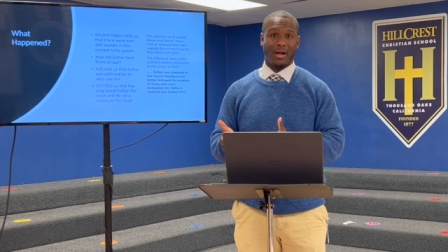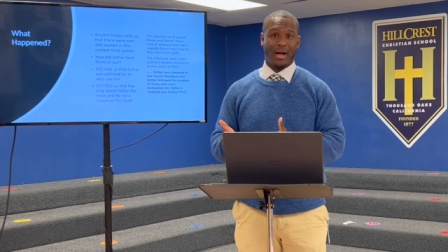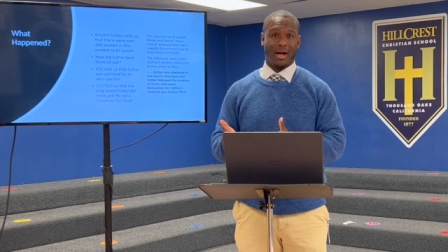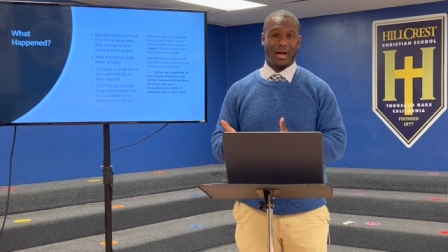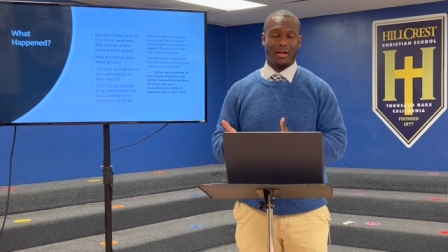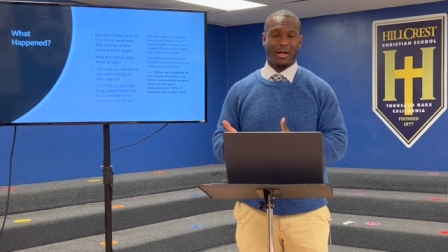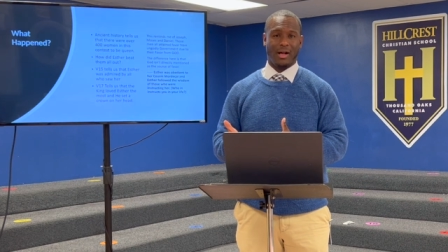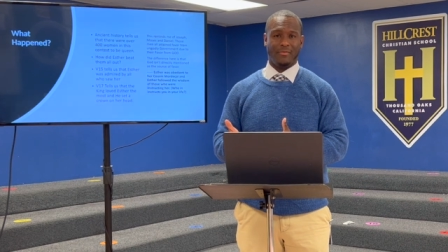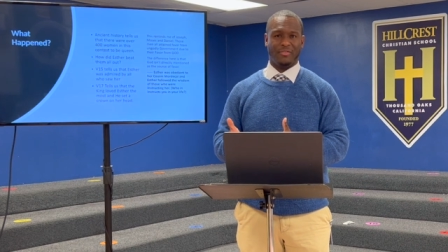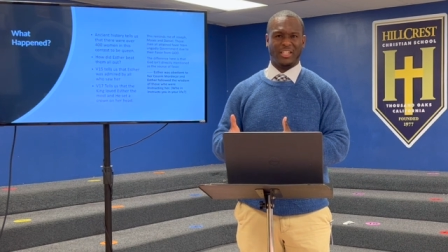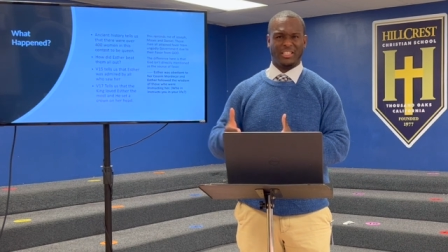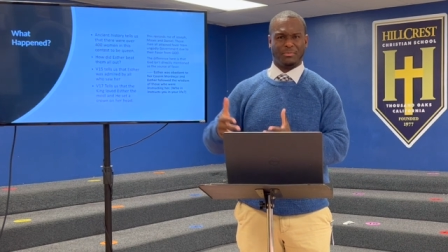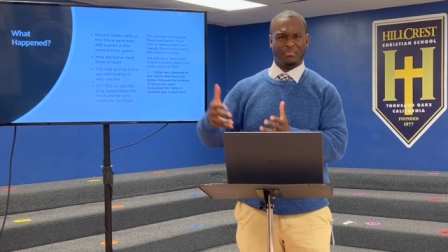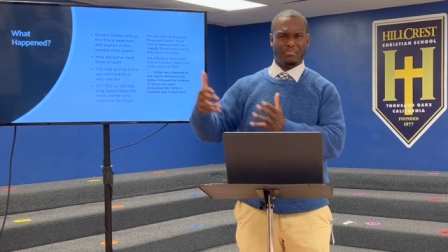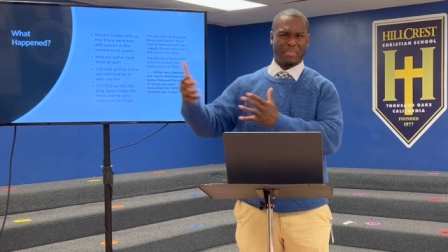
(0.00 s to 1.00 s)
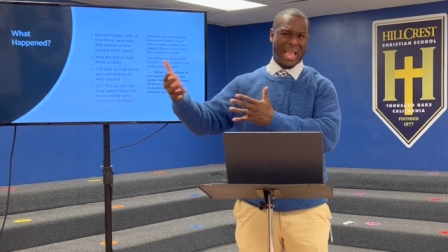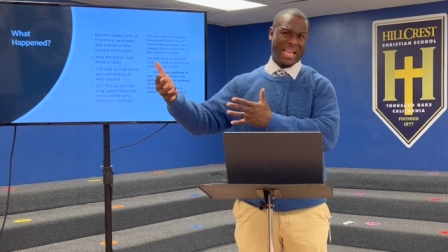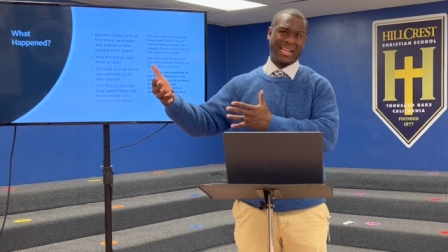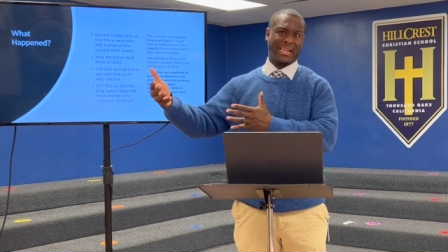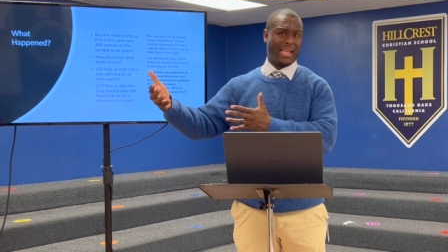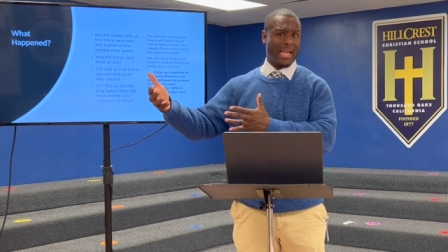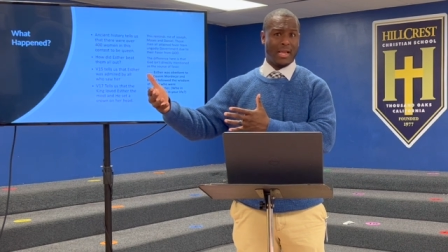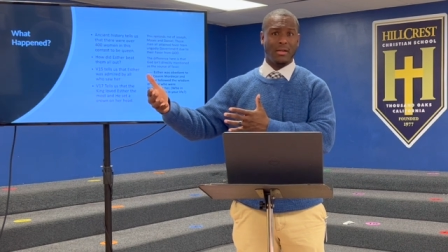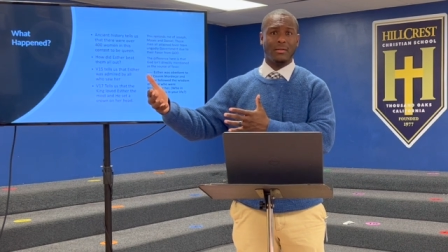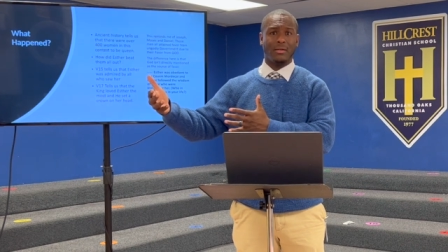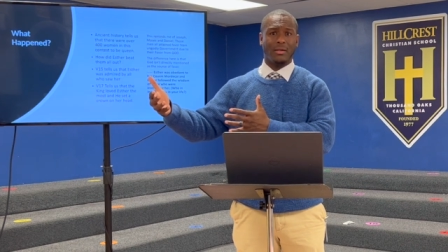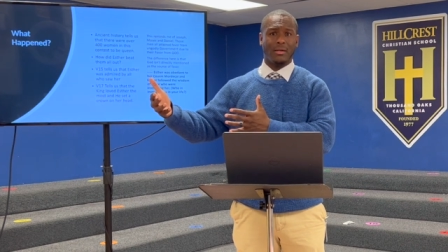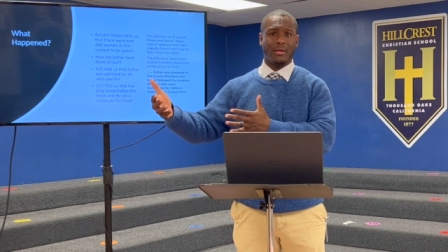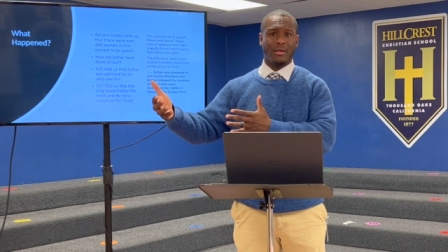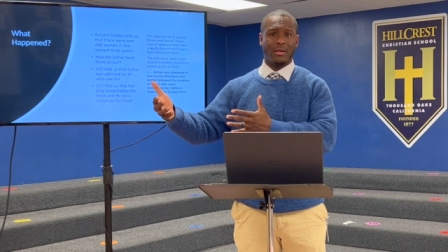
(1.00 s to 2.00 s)
uh, of this pagan king
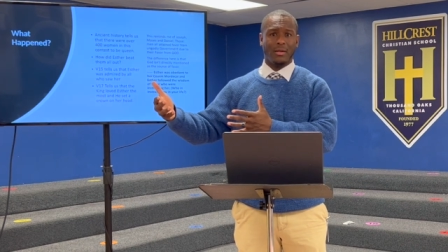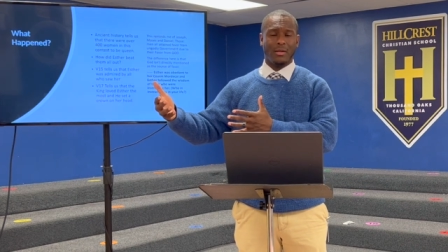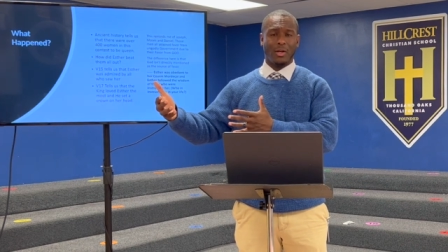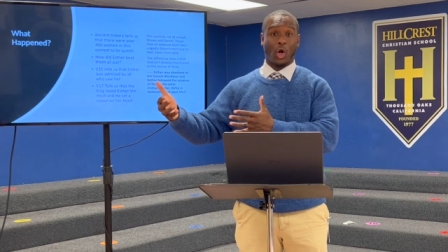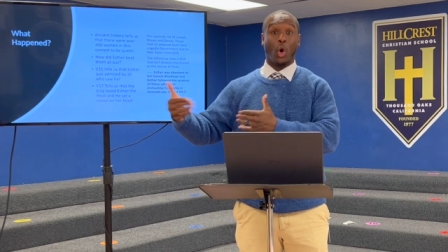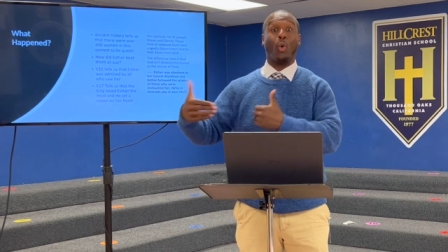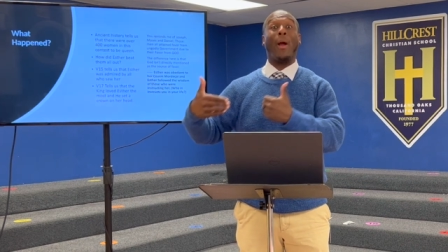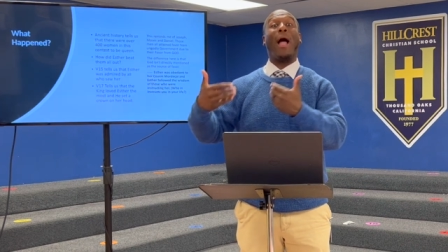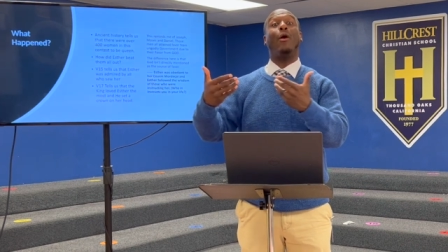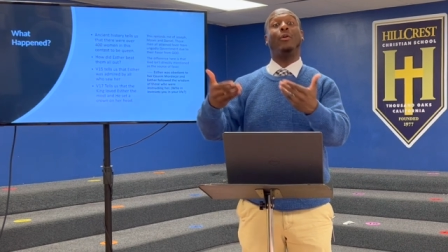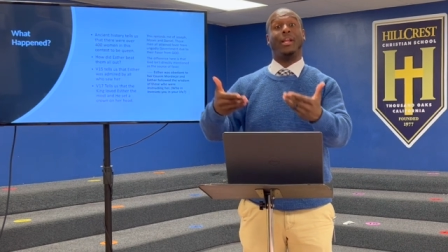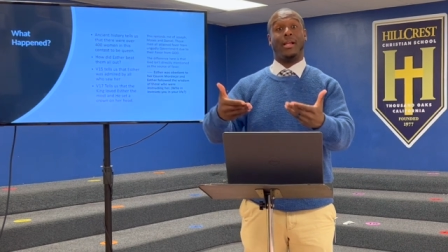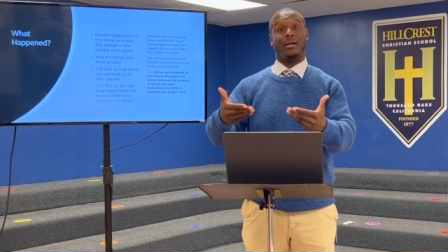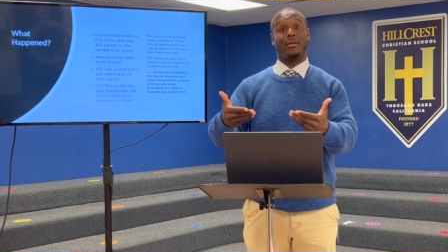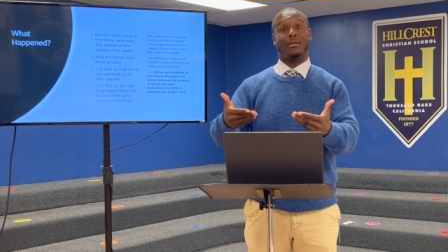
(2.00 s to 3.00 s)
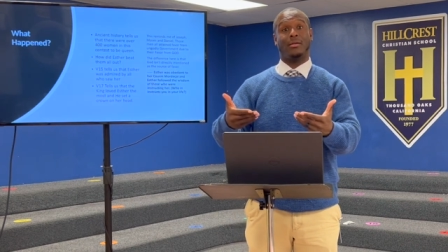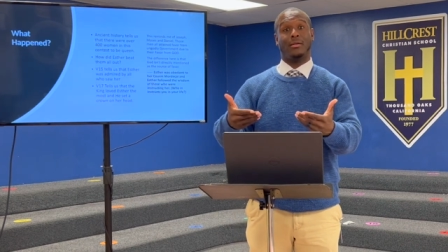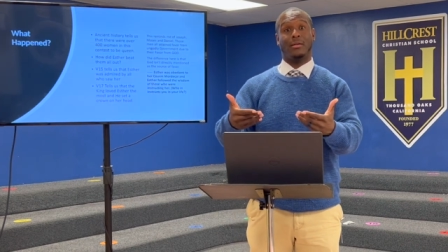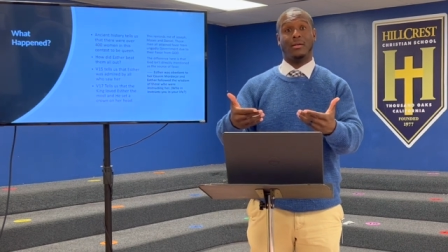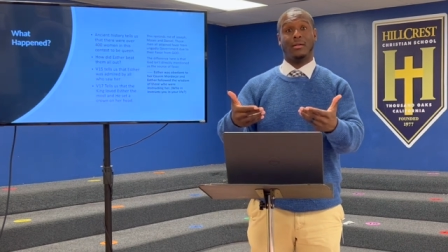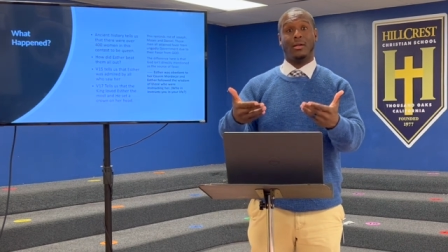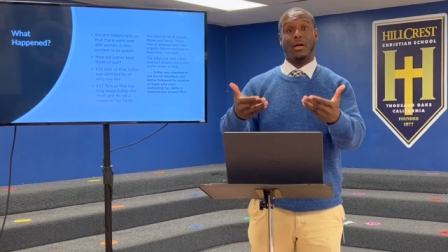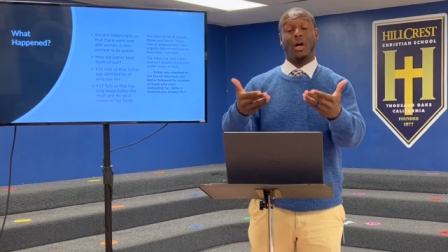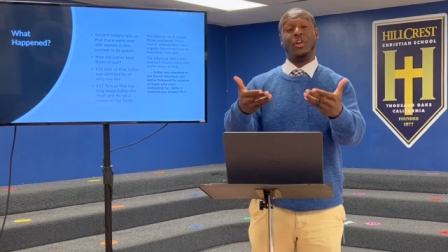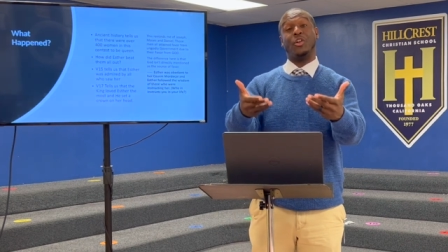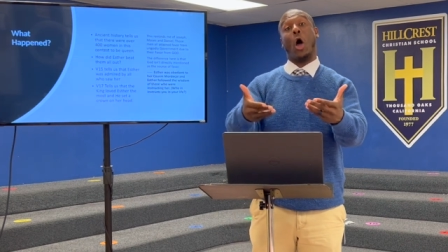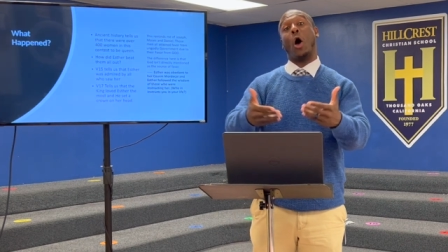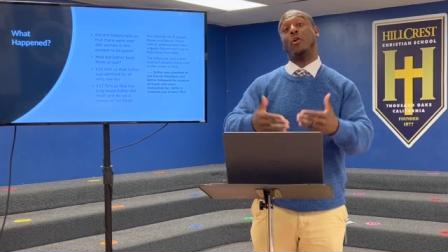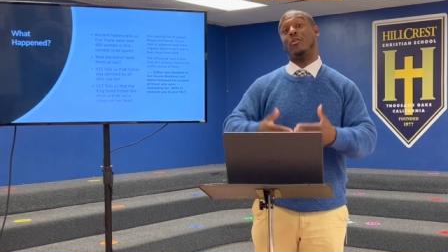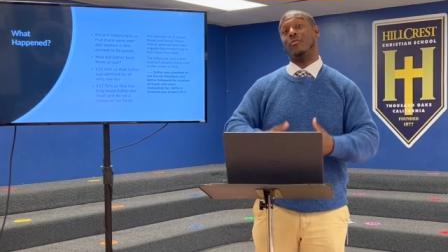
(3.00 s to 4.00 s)
crowning a
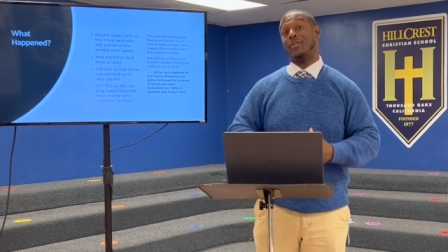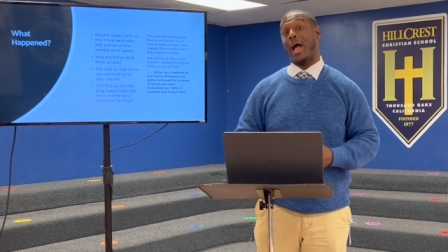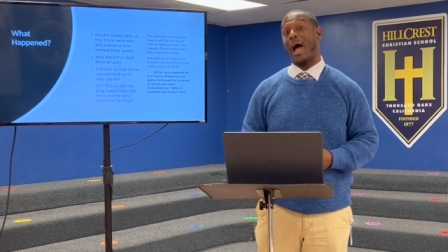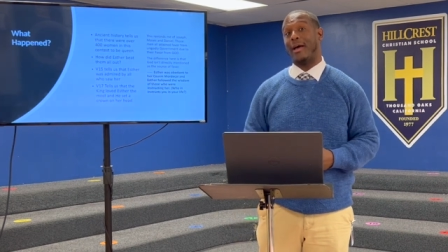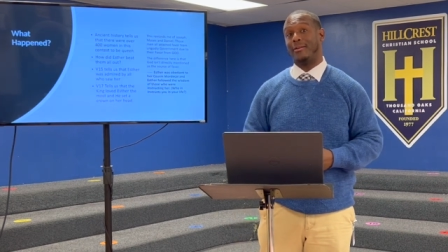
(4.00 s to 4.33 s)
daughter of God,